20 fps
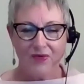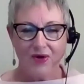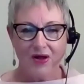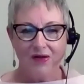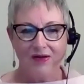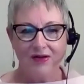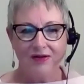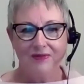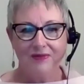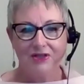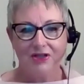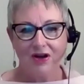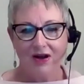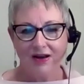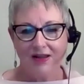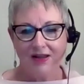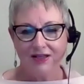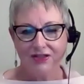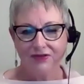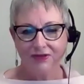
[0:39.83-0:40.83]
welcome,
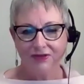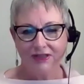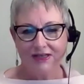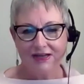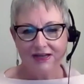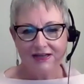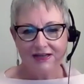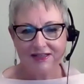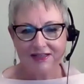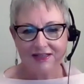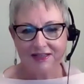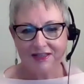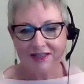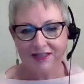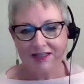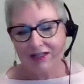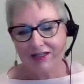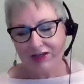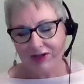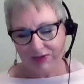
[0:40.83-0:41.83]
Shawn. It's really nice to
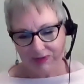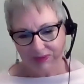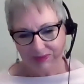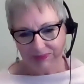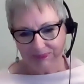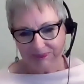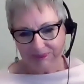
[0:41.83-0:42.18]
see you.